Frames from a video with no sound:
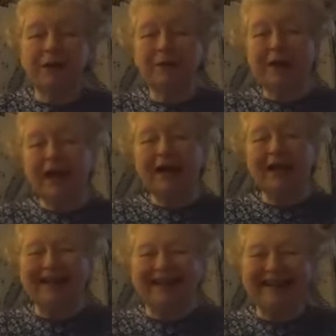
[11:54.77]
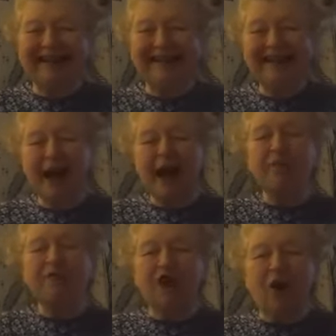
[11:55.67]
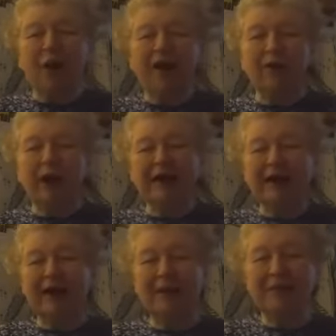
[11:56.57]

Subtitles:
right? I'm flowing right now.